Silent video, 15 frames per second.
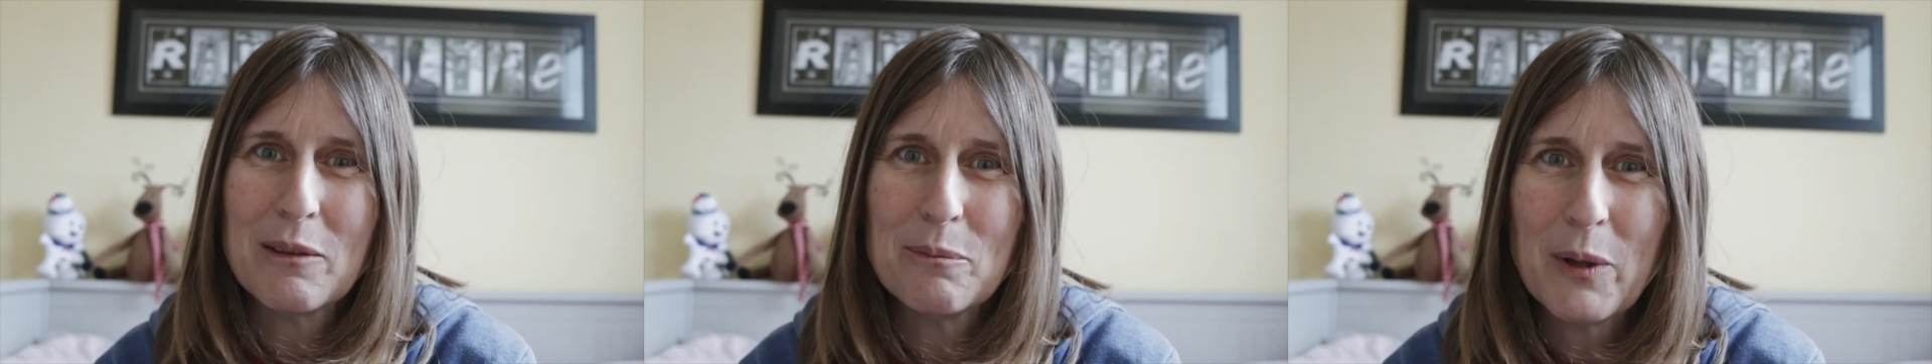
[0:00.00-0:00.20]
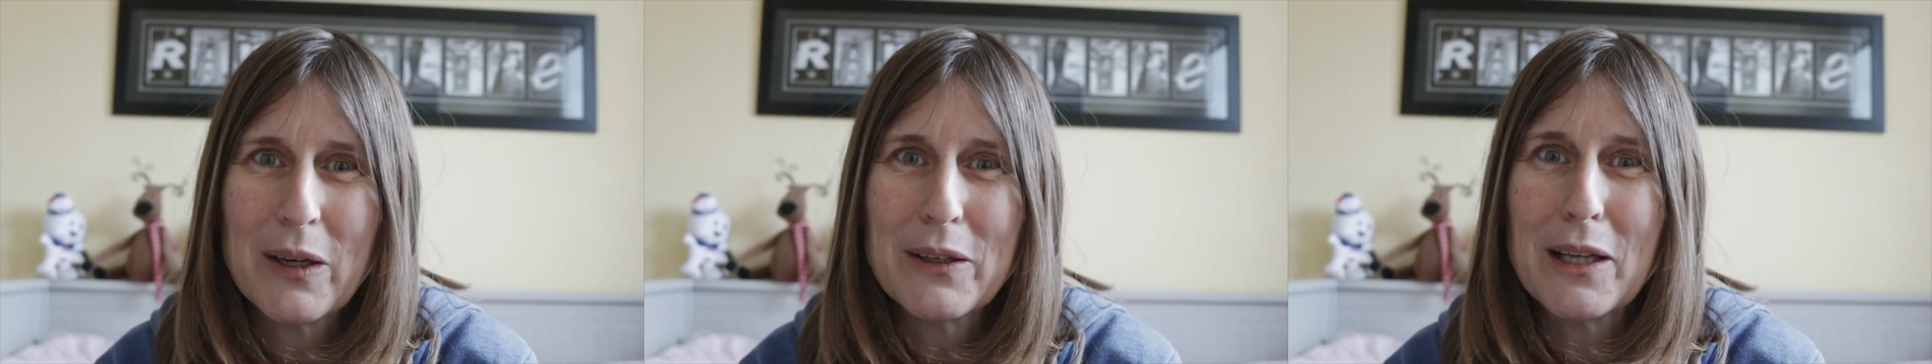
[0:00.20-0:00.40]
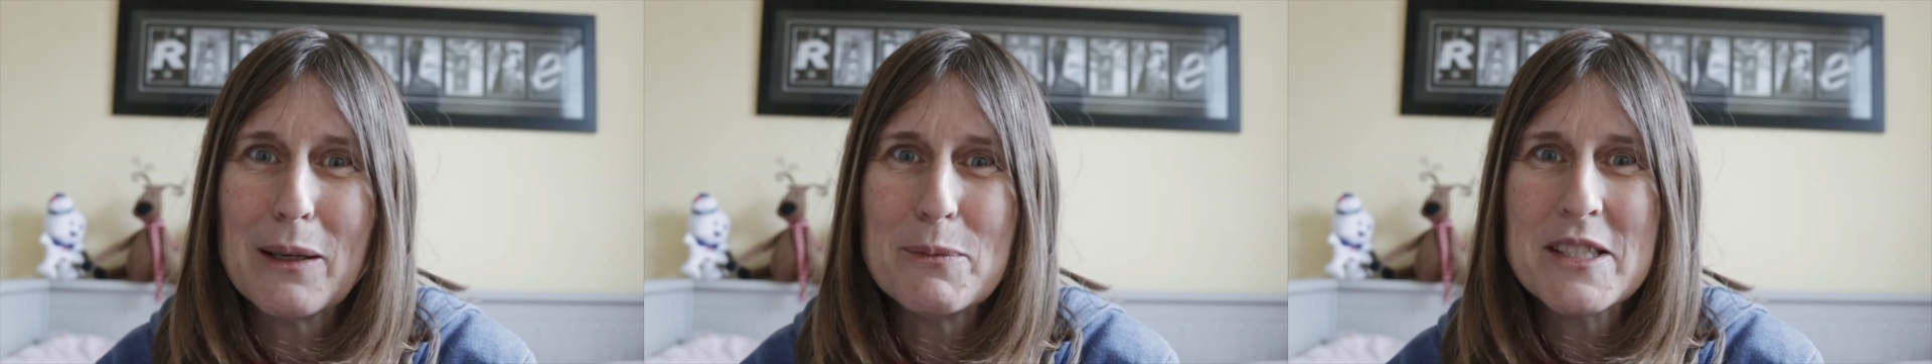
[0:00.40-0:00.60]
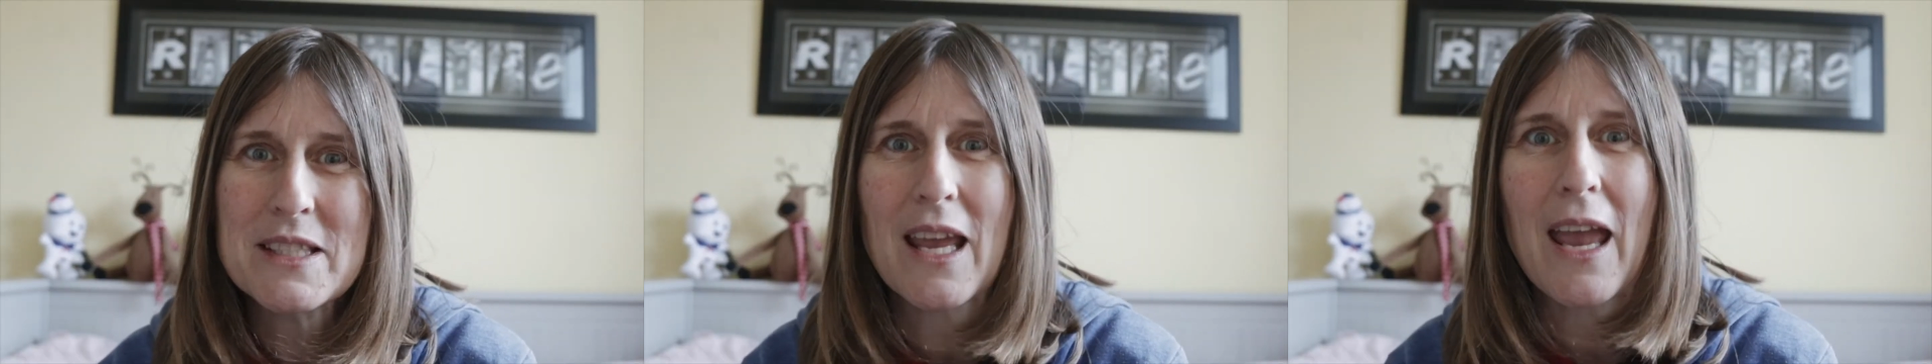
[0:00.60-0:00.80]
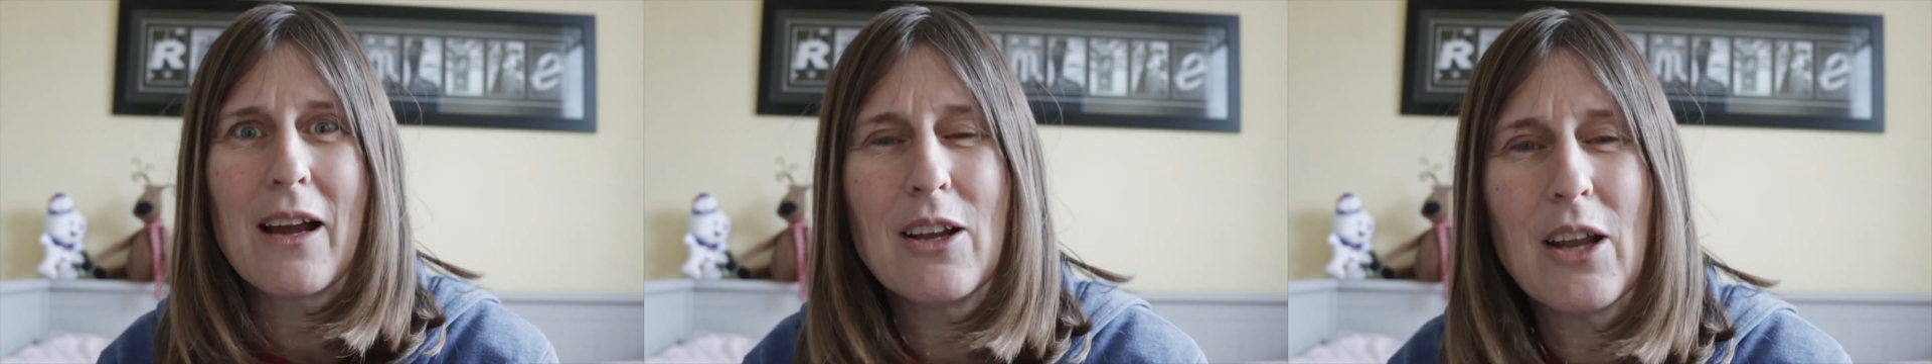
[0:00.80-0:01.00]
My name is
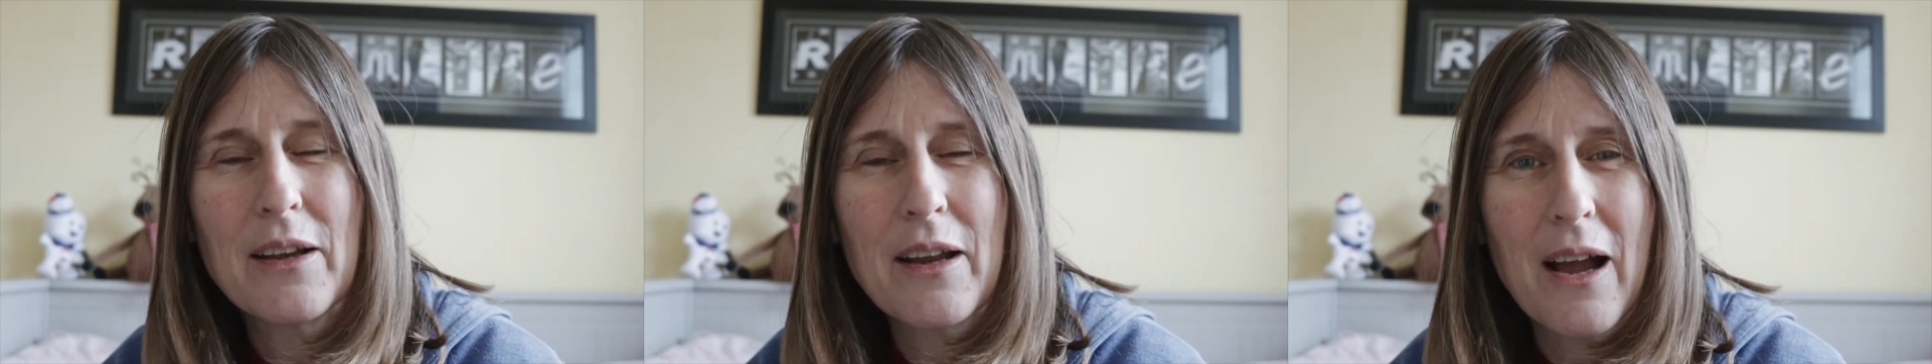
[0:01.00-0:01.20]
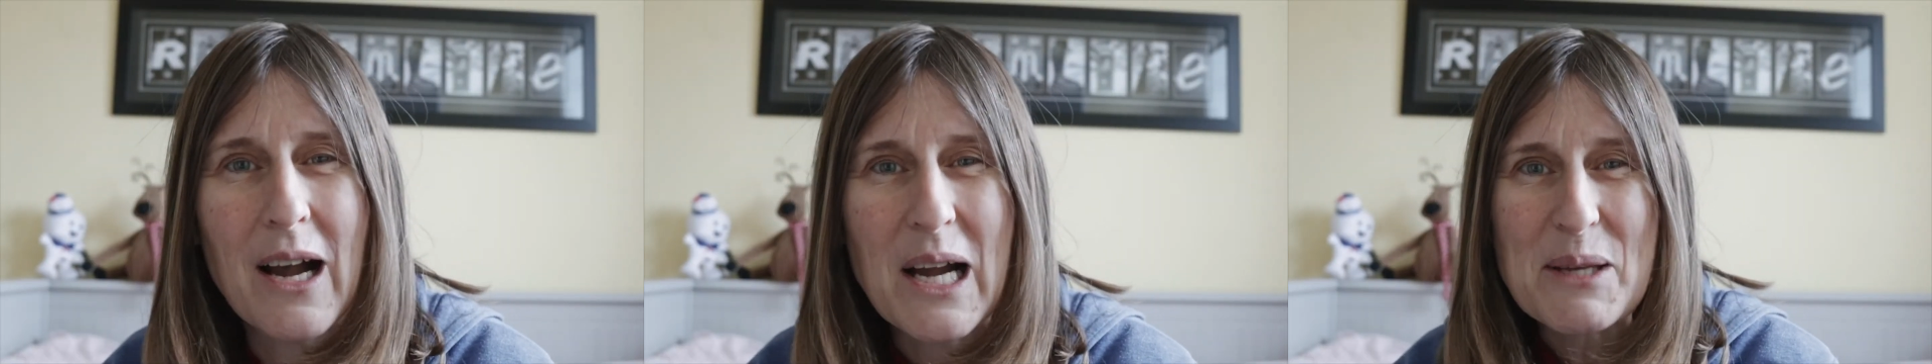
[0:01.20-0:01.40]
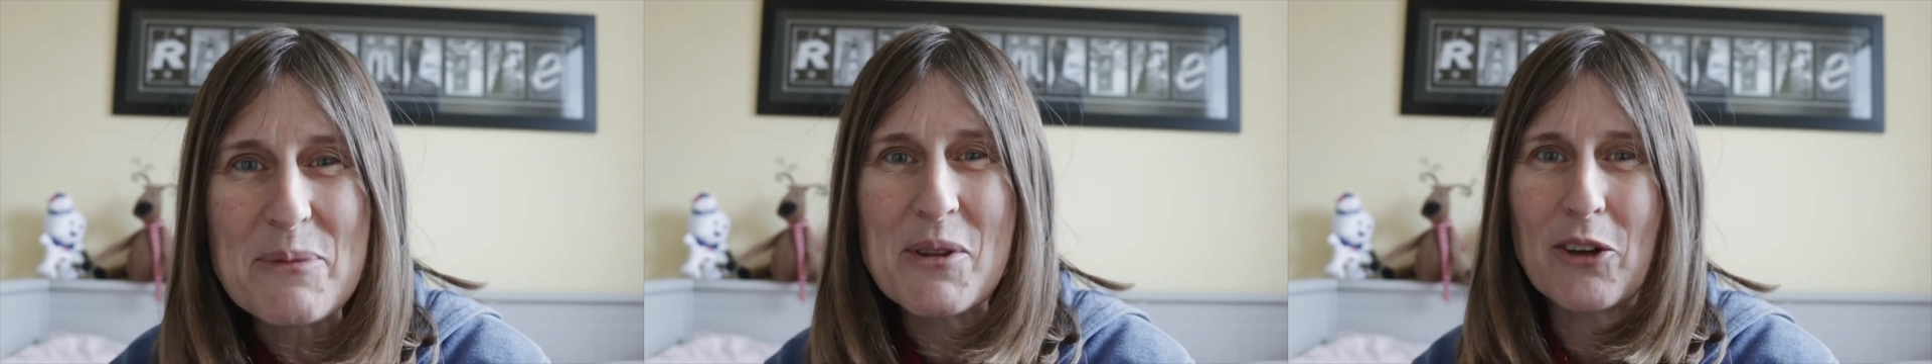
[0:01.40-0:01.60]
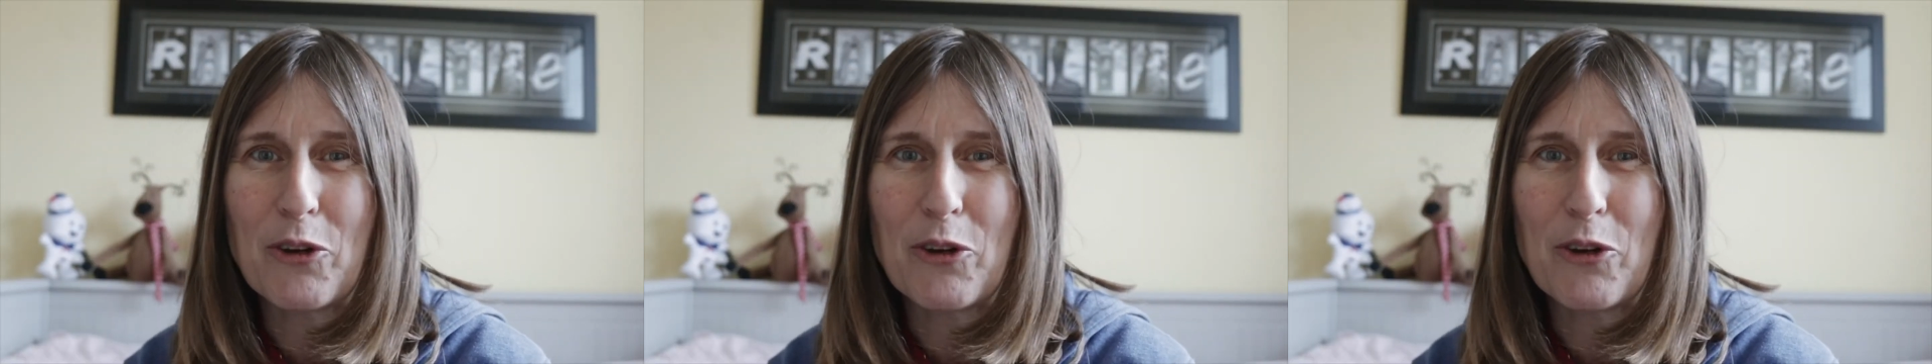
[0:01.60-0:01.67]
Gail and I'm the